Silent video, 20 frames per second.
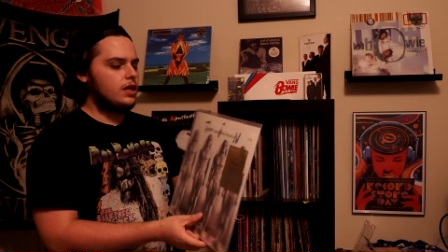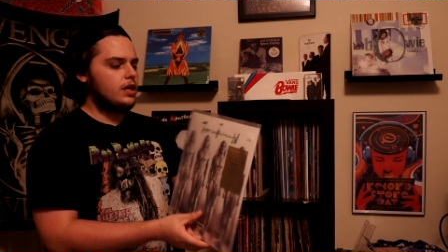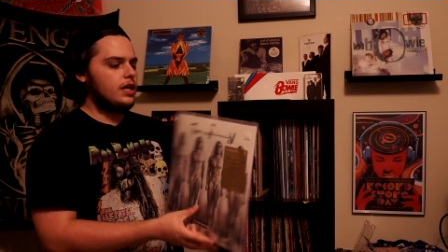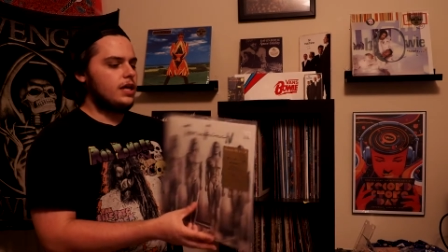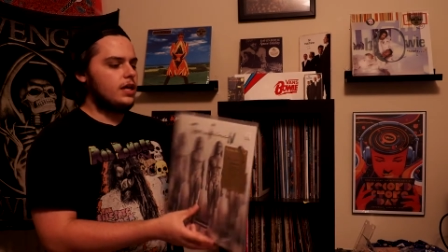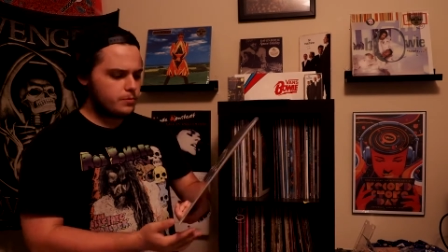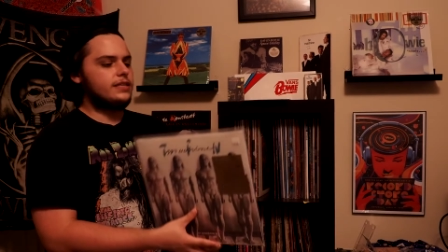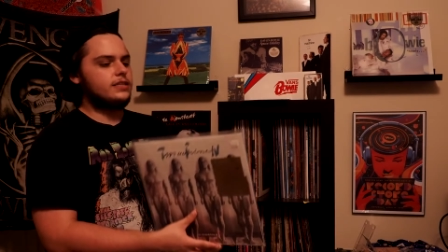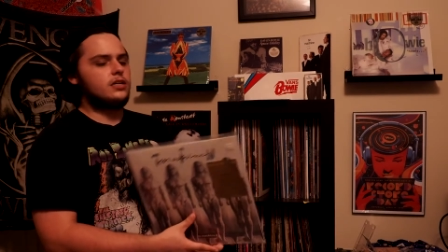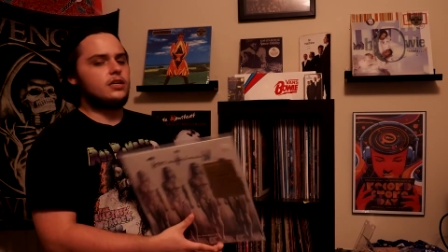
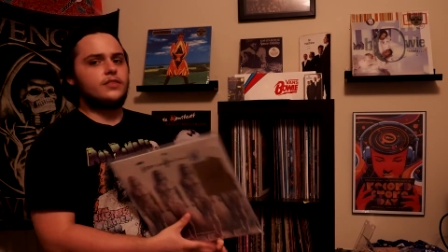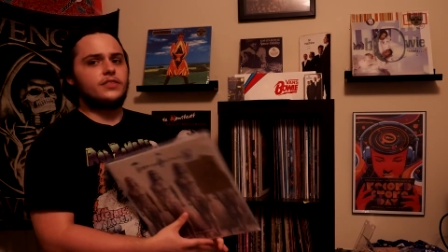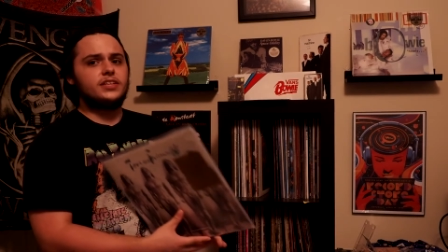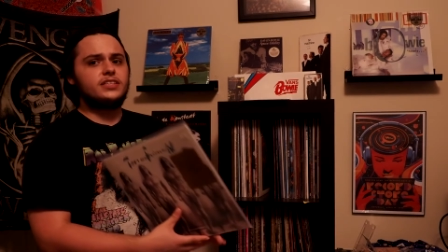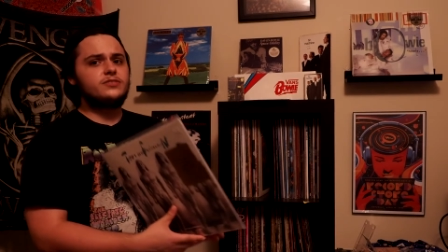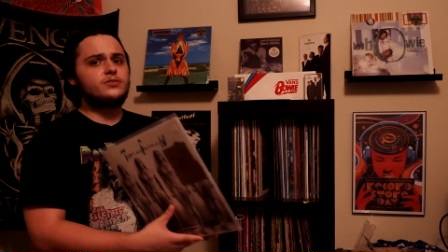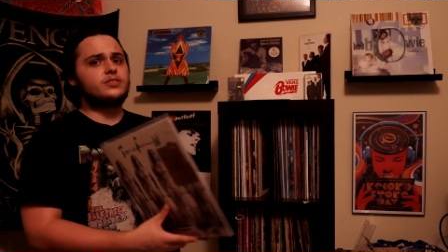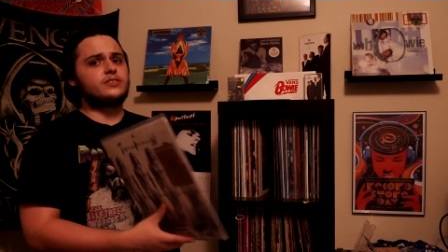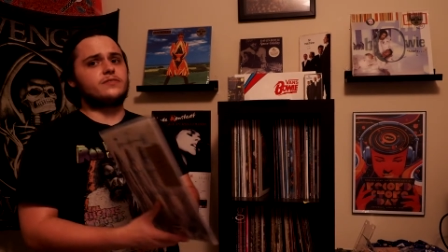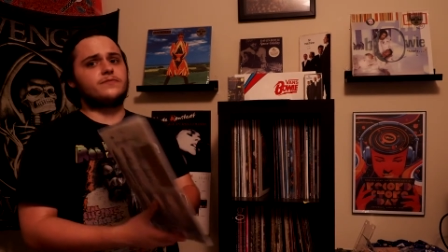And
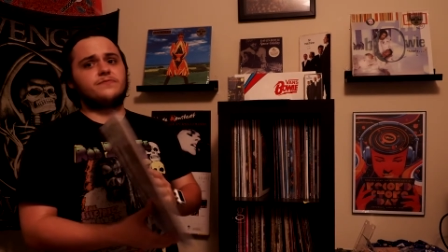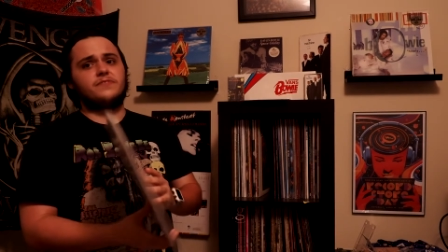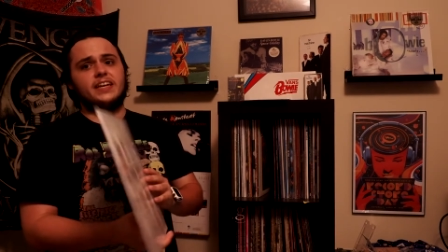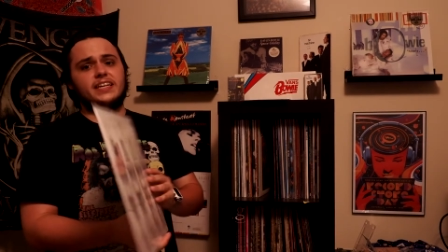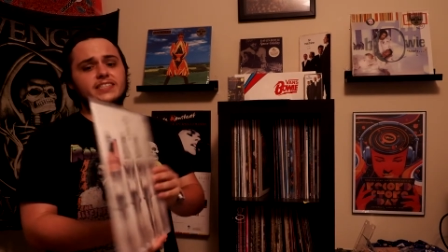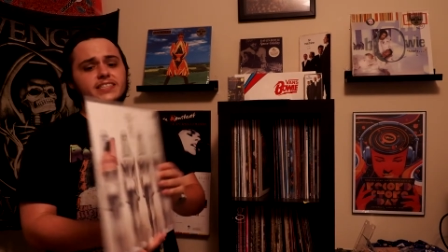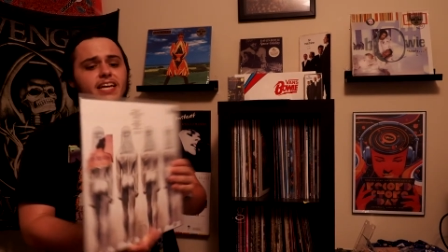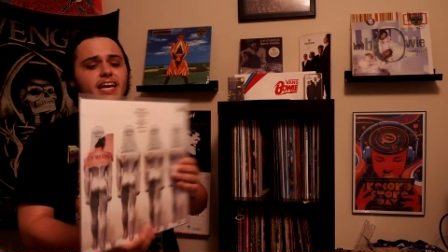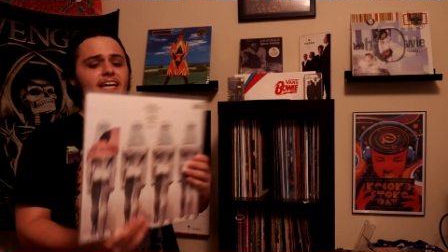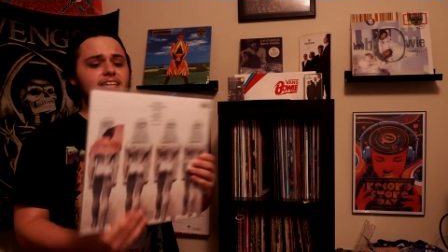this is a
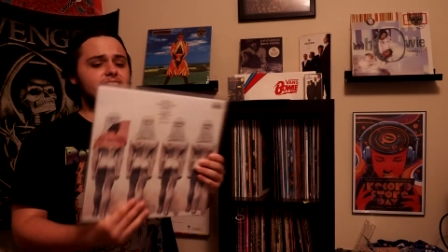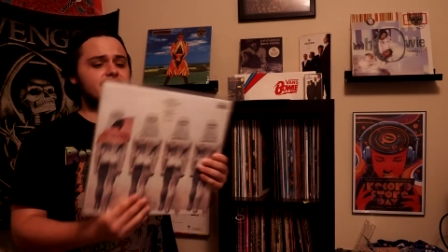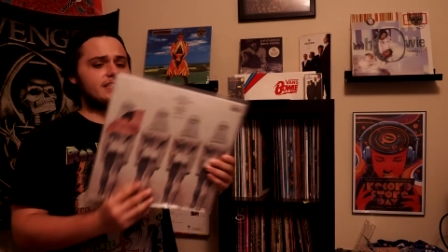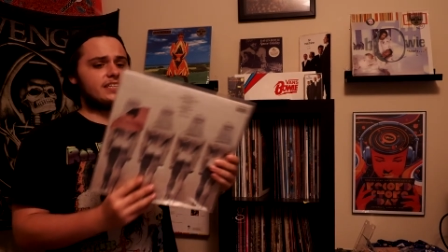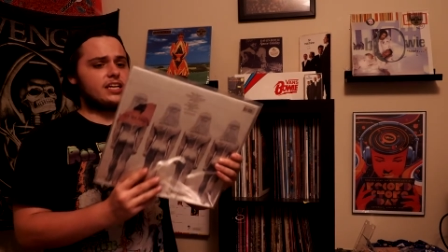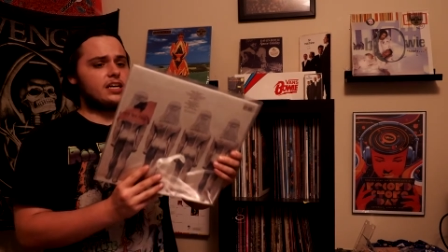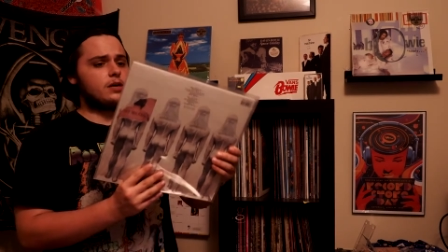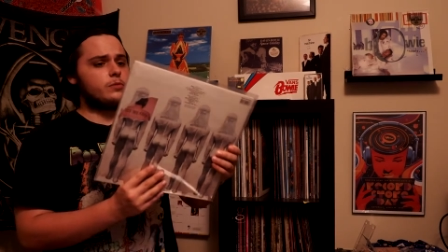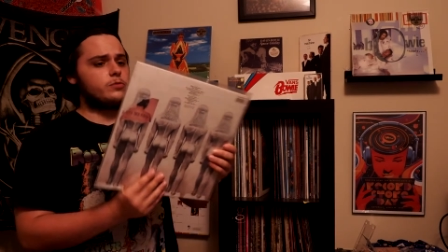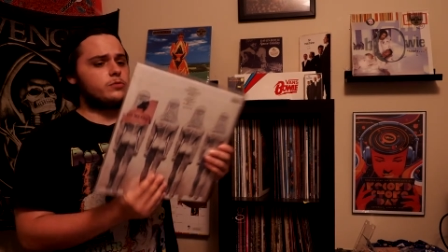fantastic
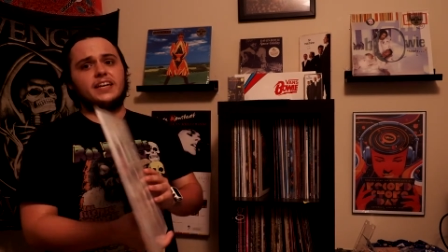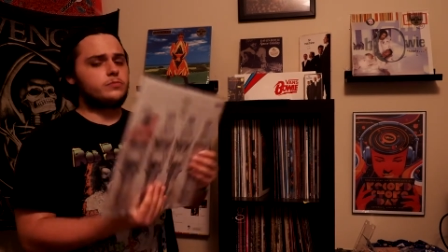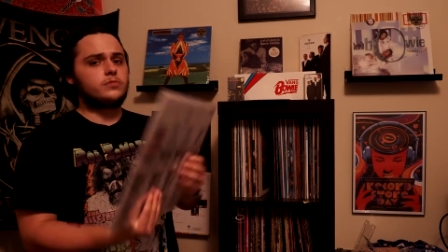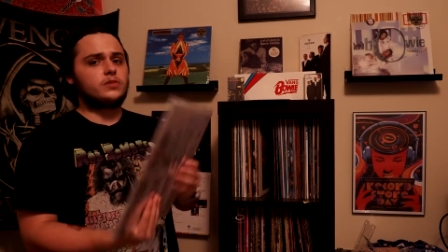album.